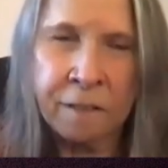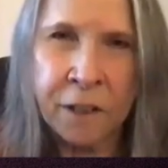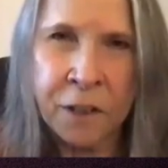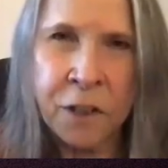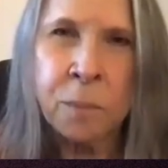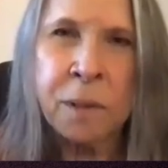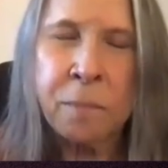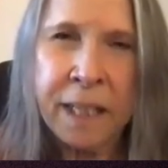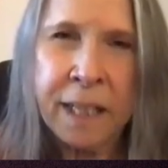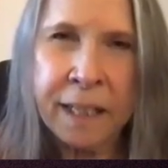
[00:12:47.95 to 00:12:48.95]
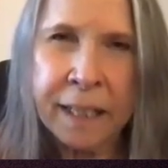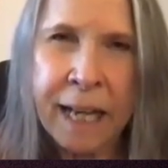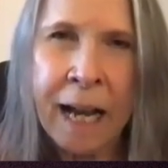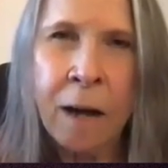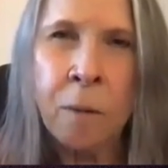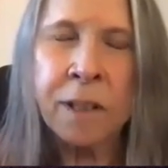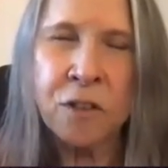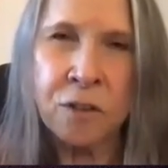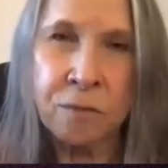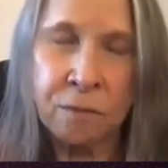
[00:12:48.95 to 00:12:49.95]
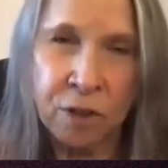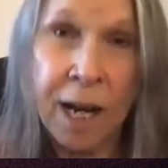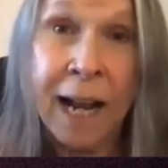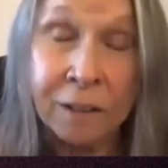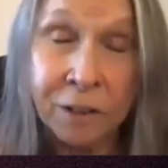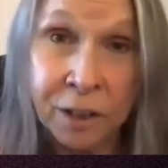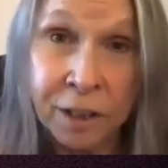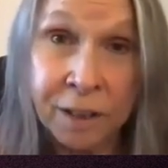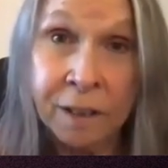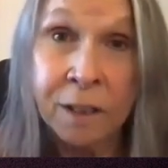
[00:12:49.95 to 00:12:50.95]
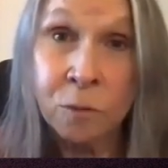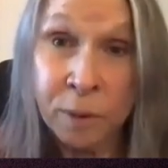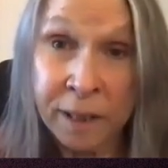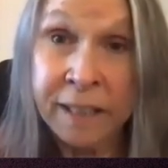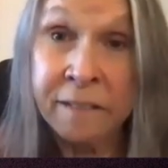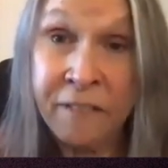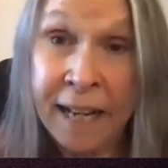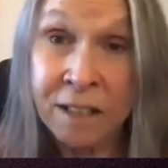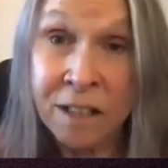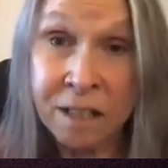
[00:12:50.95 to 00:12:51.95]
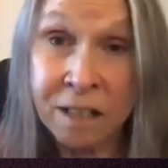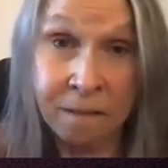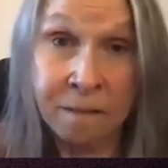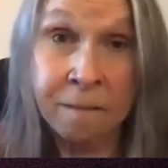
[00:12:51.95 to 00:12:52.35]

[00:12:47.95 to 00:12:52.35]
of a human being and how much childhood really affects